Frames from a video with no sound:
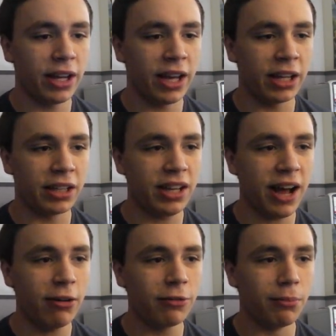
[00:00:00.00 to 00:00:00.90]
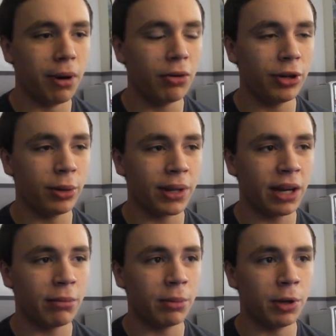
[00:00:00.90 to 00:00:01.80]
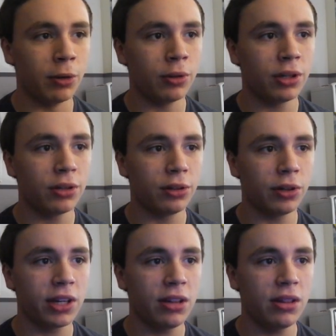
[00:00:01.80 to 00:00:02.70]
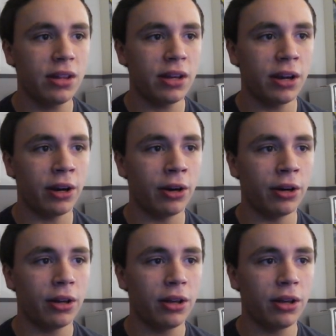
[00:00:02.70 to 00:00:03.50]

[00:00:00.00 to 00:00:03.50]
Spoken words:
and get out of Mario camera mode. Look in there.